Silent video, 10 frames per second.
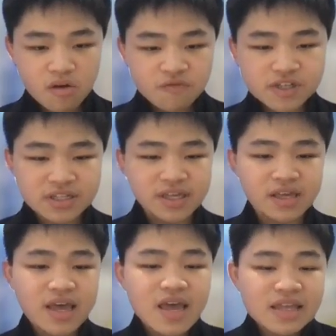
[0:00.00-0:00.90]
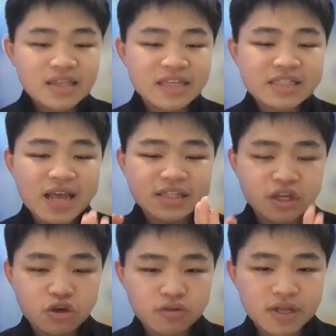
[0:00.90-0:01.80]
Firstly, these
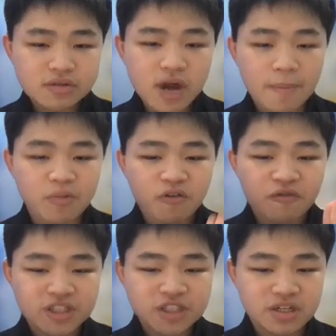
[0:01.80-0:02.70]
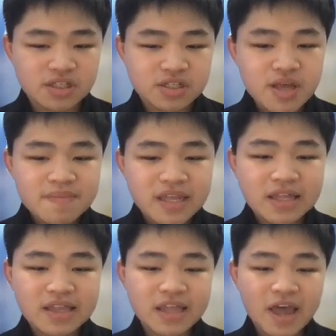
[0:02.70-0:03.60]
executives are professionals,
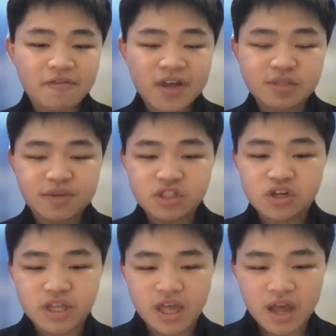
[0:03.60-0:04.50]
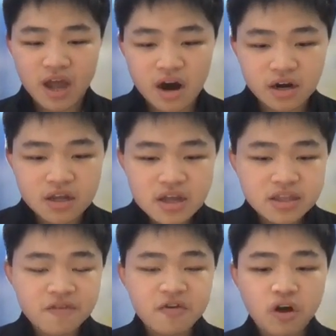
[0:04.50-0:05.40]
meaning that they have experience critiquing art.
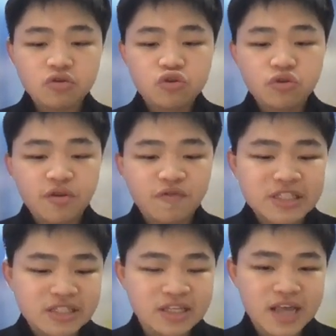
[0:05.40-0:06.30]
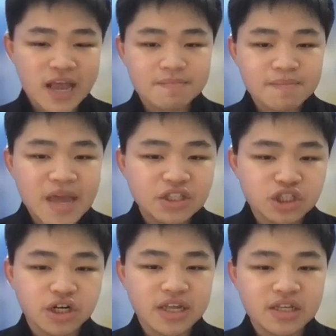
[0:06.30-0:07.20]
They've gone to universities and
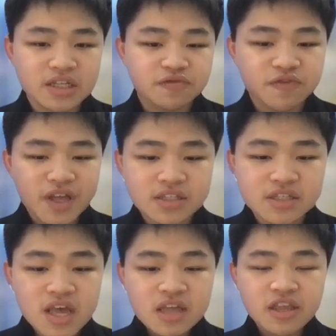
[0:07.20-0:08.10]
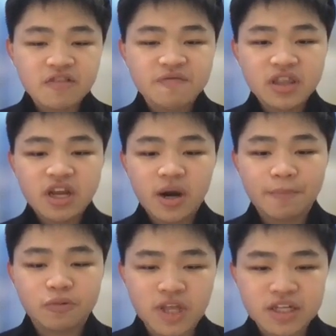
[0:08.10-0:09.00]
majored in these fields. They have built their
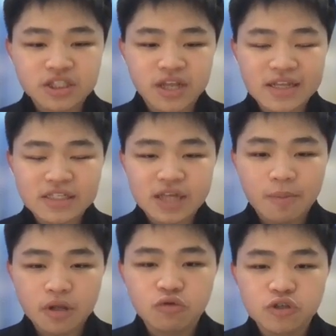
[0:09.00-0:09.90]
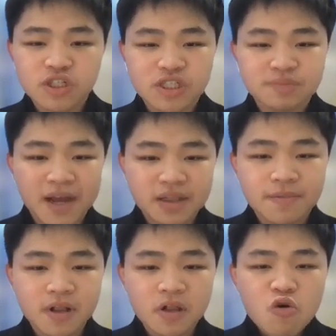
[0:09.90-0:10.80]
reputation as someone who is
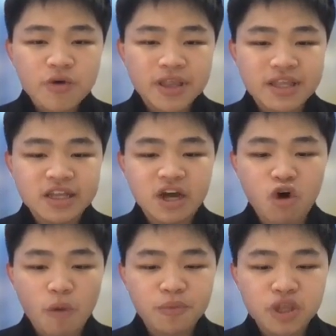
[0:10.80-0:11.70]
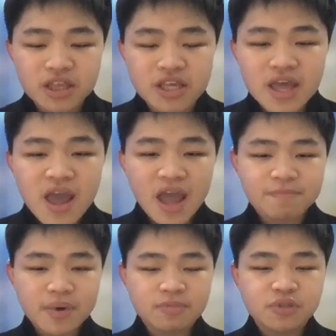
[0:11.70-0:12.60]
respectable within the community,
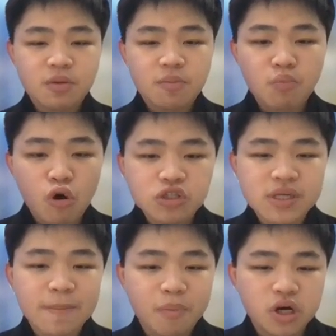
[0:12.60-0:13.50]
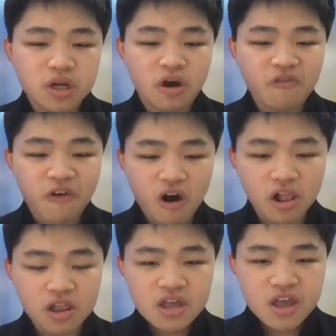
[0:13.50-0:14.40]
and perhaps the most important of
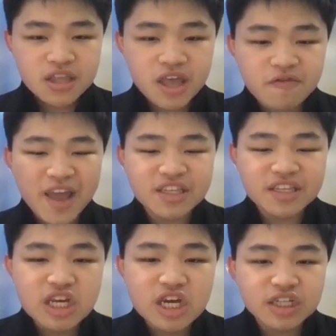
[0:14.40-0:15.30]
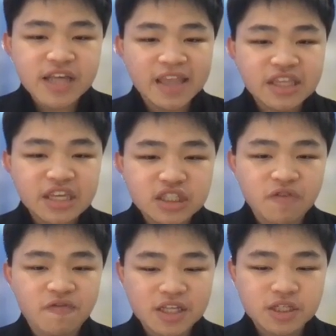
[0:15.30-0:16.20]
all, they've had years and years
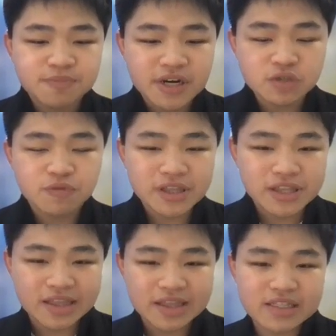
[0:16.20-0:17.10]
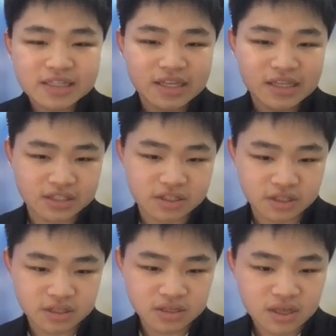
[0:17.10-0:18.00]
of experience within this
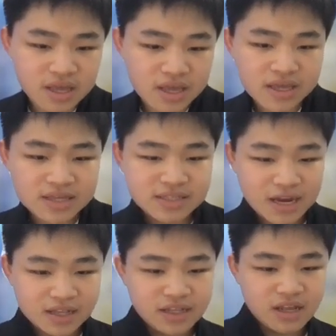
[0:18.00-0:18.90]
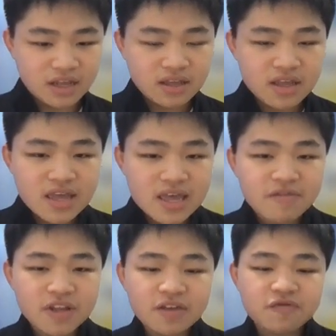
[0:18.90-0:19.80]
industry. Secondly then,
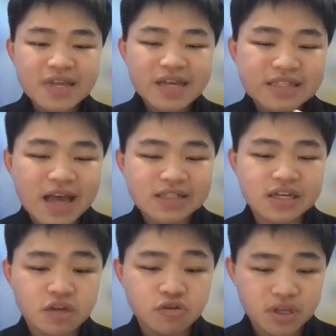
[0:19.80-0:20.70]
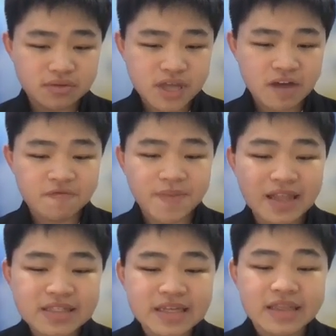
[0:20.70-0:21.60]
even if these executives have
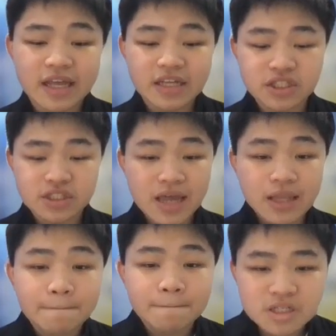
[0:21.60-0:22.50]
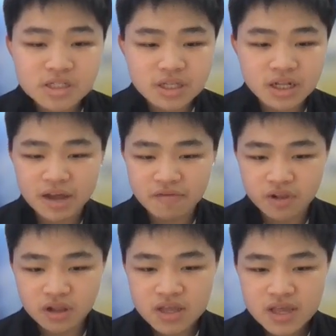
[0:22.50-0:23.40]
malice intention at a personal
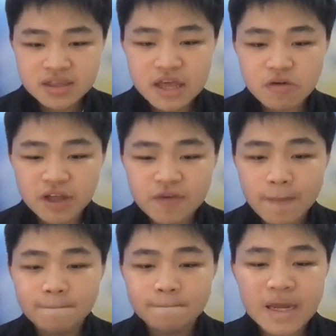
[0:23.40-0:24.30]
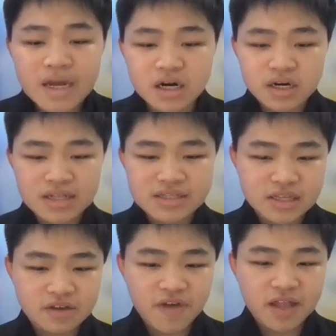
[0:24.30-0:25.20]
level, they would have a bigger
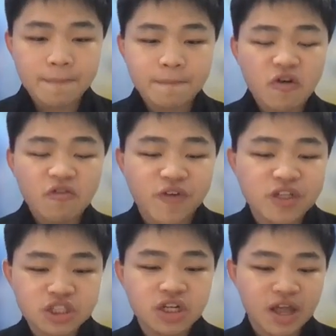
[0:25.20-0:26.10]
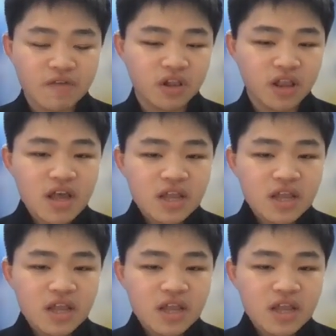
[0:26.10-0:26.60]
incentive at a professional level